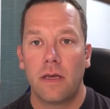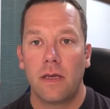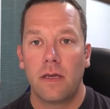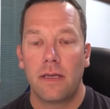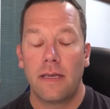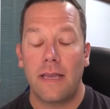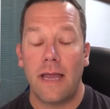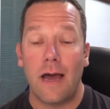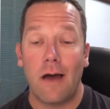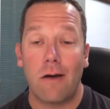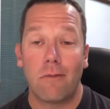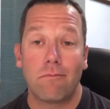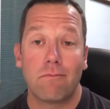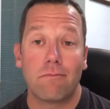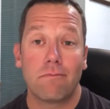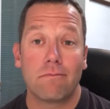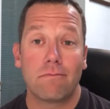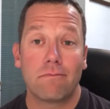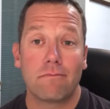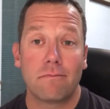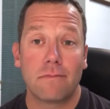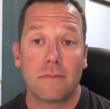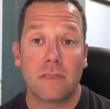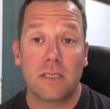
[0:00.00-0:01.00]
Now,
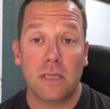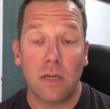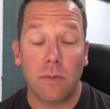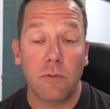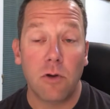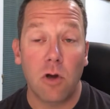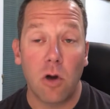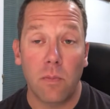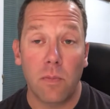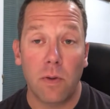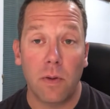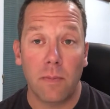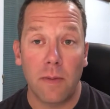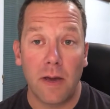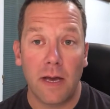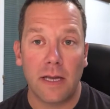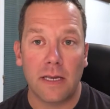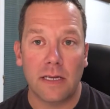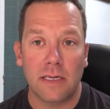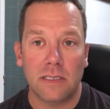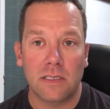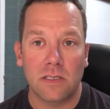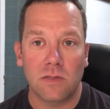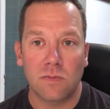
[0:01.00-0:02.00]
some coping
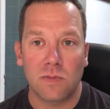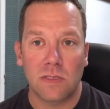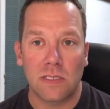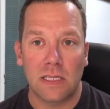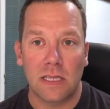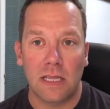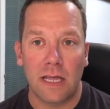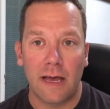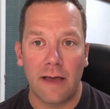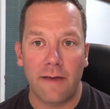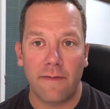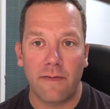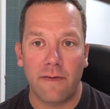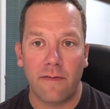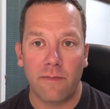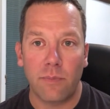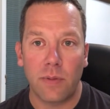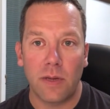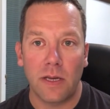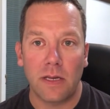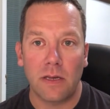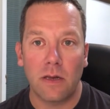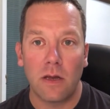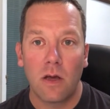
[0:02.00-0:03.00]
mechanisms in life have
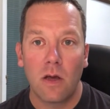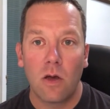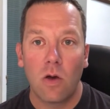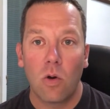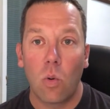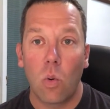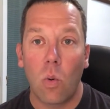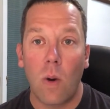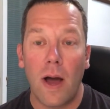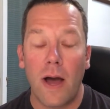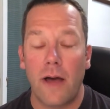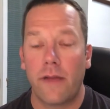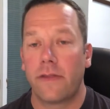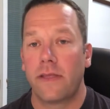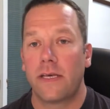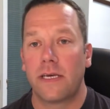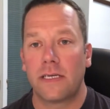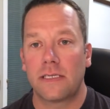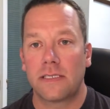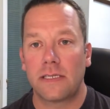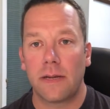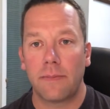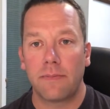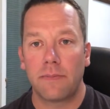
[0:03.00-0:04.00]
been wildly
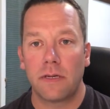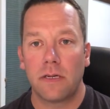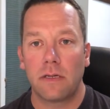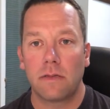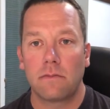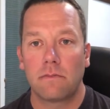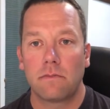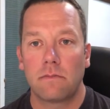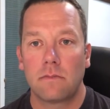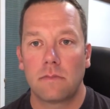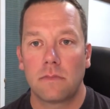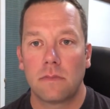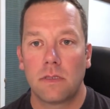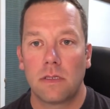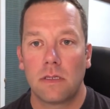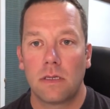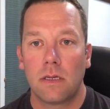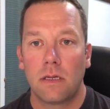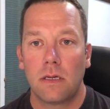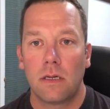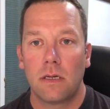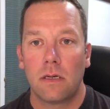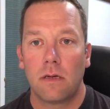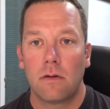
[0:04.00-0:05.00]
accepted,
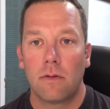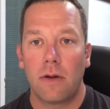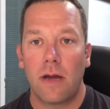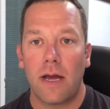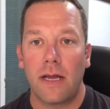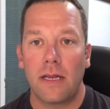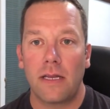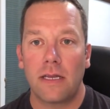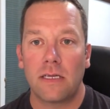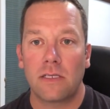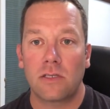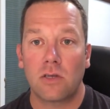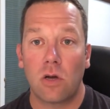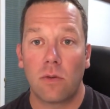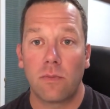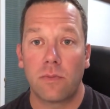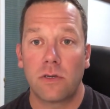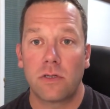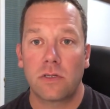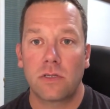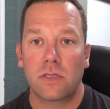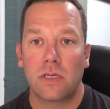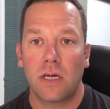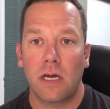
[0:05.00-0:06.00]
right? It's
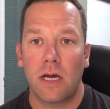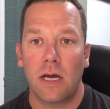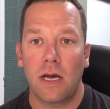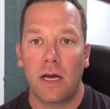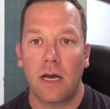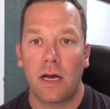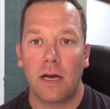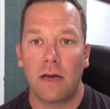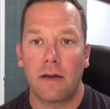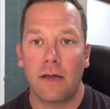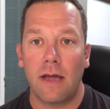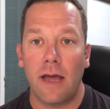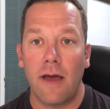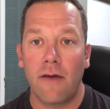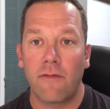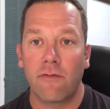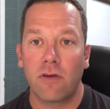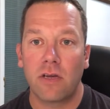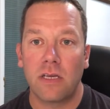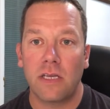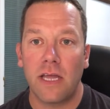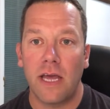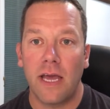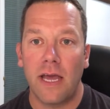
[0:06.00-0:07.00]
almost a
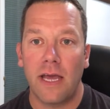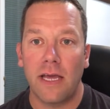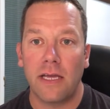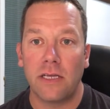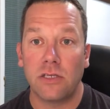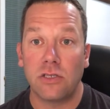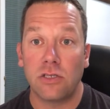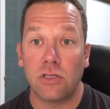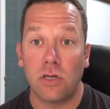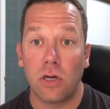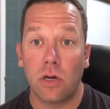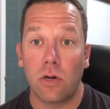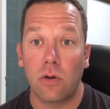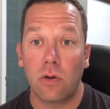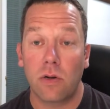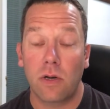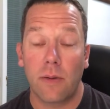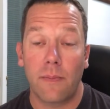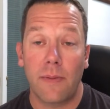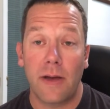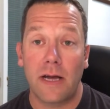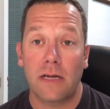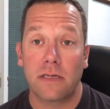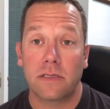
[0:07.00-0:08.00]
everyday joke
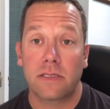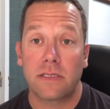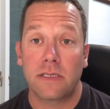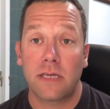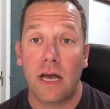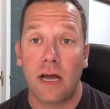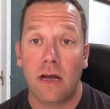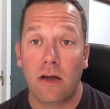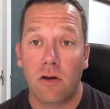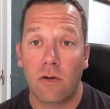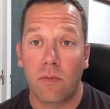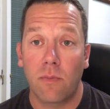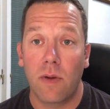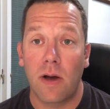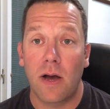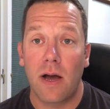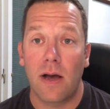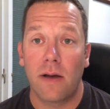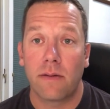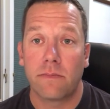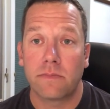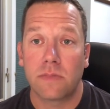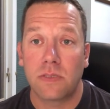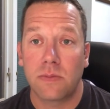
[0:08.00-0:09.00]
about soccer
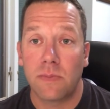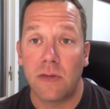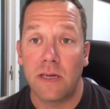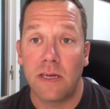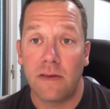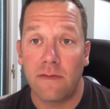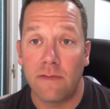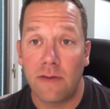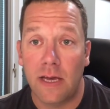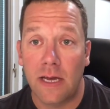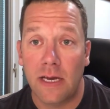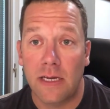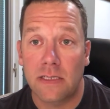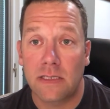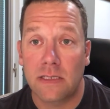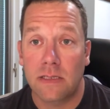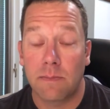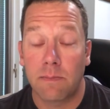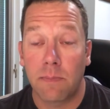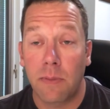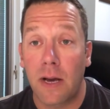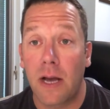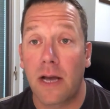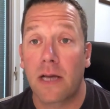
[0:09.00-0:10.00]
moms, minivans,
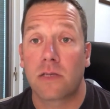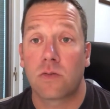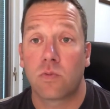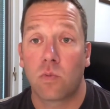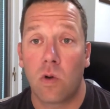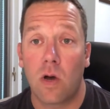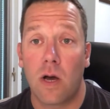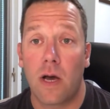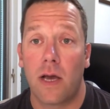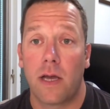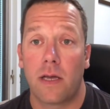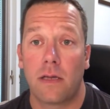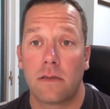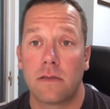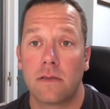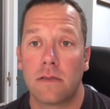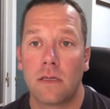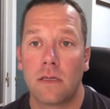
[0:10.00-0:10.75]
and boxed wine,